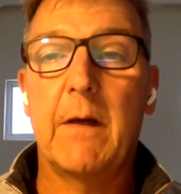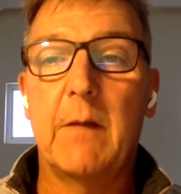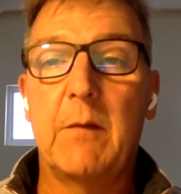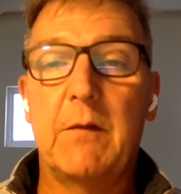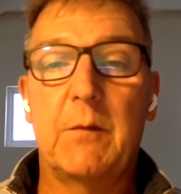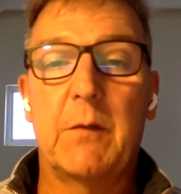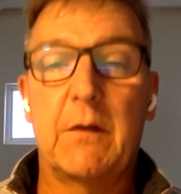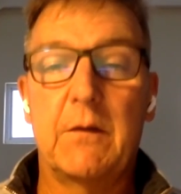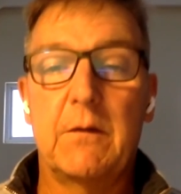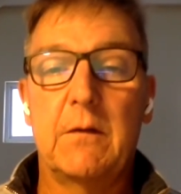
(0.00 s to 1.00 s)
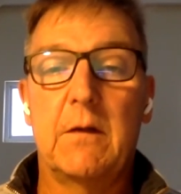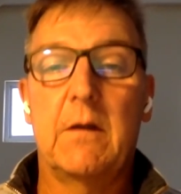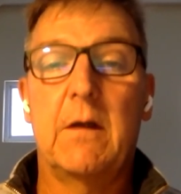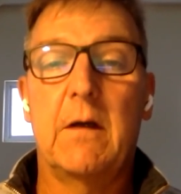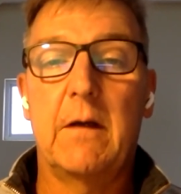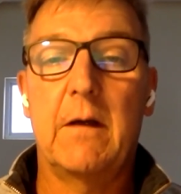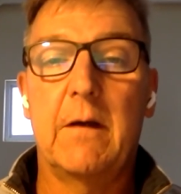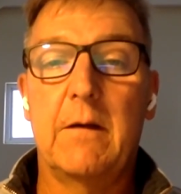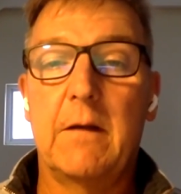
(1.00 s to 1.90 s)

I'd be surprised. I, I, I